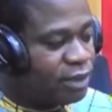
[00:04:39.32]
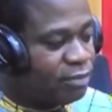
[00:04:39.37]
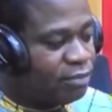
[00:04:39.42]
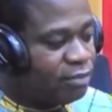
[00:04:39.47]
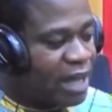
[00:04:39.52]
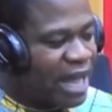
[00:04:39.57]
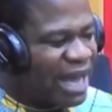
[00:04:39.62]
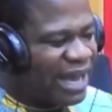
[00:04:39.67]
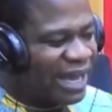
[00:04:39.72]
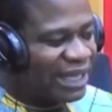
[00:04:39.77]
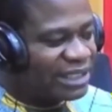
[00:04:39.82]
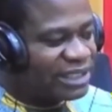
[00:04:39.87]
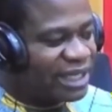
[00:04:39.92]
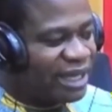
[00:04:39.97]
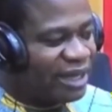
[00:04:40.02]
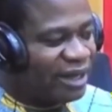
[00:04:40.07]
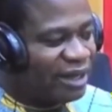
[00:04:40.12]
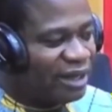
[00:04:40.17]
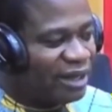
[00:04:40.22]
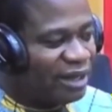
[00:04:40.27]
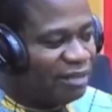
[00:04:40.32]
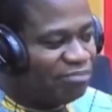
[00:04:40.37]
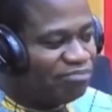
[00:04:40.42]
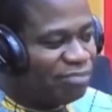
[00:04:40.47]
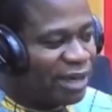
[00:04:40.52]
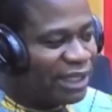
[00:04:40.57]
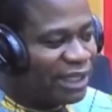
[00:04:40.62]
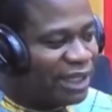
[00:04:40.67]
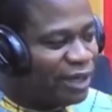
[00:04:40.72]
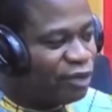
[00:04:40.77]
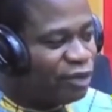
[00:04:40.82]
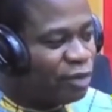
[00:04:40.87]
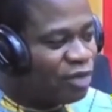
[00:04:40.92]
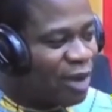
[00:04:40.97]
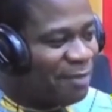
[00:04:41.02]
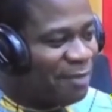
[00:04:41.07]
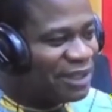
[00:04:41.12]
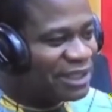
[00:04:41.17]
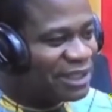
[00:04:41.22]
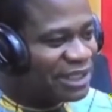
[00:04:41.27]
man cassette my young
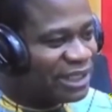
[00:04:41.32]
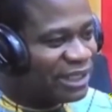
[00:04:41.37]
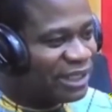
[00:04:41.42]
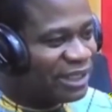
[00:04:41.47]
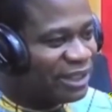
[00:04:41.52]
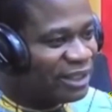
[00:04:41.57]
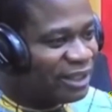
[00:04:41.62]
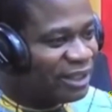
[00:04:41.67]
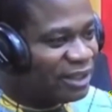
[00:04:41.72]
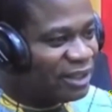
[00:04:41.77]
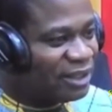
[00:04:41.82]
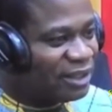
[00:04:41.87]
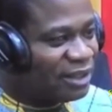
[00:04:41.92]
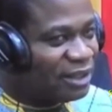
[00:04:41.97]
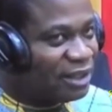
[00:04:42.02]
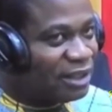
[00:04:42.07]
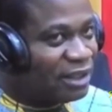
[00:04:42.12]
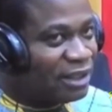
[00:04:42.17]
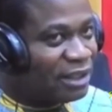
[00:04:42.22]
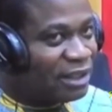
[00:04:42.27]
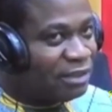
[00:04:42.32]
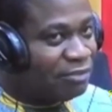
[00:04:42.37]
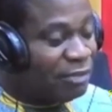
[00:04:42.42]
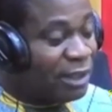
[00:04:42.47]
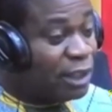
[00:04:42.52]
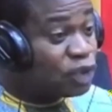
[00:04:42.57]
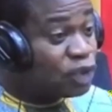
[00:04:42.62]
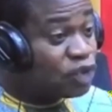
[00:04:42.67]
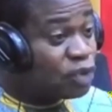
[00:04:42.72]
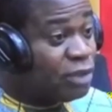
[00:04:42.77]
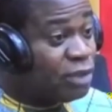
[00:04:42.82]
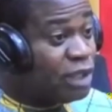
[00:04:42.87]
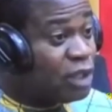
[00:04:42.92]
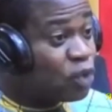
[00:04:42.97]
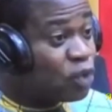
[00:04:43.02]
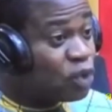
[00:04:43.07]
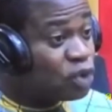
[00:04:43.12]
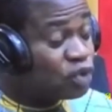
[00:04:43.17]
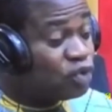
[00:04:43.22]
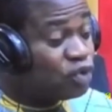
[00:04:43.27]
woman may say men so me
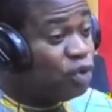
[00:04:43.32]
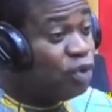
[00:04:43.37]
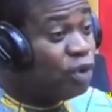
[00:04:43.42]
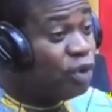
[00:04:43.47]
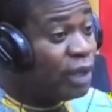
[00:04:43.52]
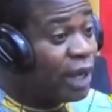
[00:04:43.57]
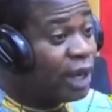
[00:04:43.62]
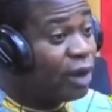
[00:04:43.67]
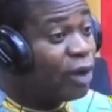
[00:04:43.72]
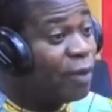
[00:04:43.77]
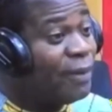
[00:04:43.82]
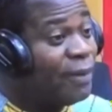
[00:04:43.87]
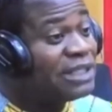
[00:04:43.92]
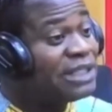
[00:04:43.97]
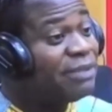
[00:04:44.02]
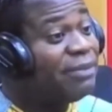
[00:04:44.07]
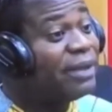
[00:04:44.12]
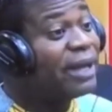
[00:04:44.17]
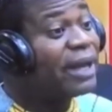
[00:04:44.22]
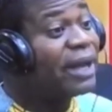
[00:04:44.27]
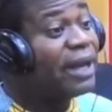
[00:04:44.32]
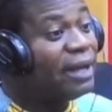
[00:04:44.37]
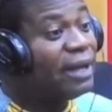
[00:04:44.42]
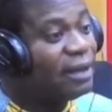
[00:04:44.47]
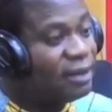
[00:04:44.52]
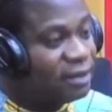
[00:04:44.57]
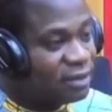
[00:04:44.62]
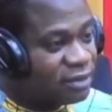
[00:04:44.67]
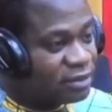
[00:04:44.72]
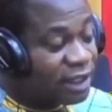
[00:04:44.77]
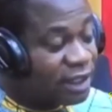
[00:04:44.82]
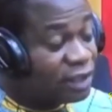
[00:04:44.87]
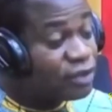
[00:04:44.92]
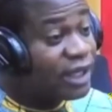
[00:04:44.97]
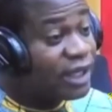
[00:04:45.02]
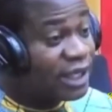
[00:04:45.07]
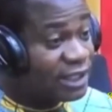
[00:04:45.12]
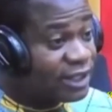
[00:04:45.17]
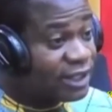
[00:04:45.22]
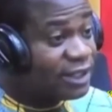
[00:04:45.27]
equal studio na or better minka that's
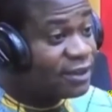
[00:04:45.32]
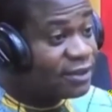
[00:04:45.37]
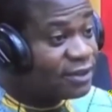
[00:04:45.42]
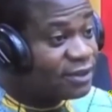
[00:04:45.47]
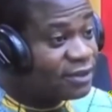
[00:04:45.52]
what I said